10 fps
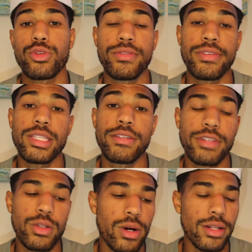
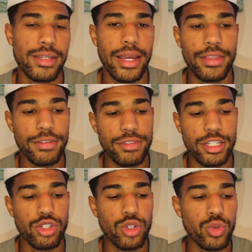350 V1s and
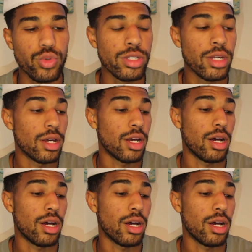the V2s.